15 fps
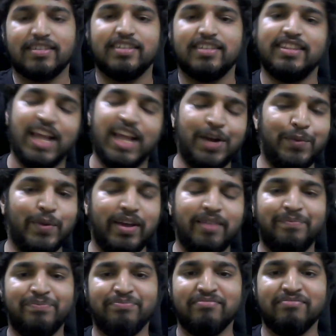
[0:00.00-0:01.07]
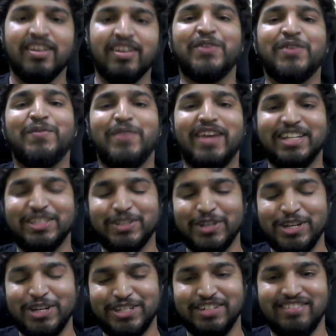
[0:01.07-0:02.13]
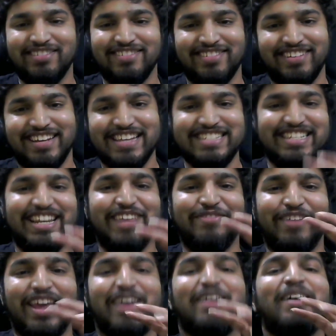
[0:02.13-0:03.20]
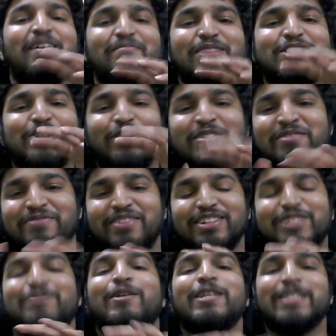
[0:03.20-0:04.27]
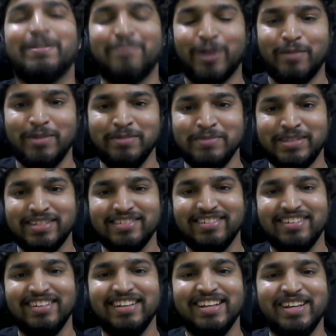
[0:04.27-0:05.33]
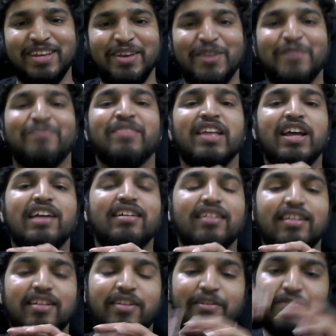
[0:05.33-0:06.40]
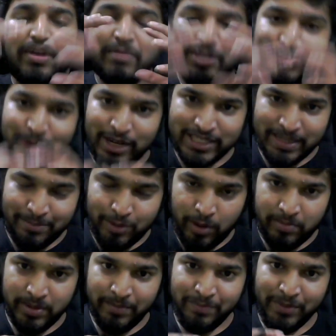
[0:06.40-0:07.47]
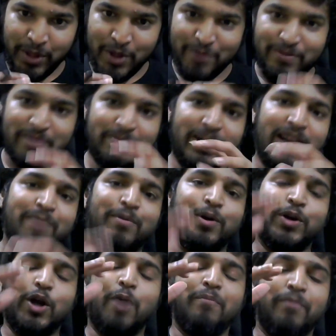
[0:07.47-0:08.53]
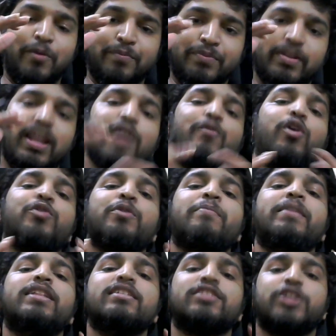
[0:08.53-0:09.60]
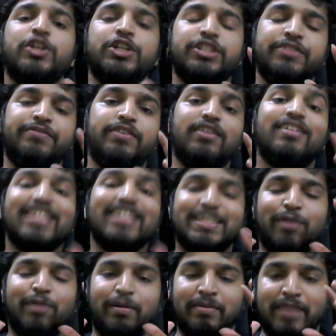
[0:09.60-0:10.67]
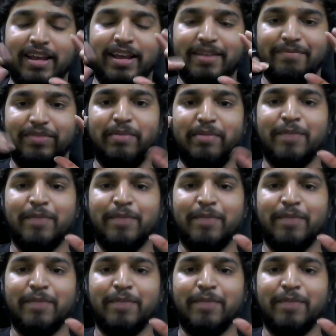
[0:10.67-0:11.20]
That way, we get the solution easily for, like, by solving for smaller subproblems From the smaller subproblem, we build up on top, like what would be the solution for this problem, like the bigger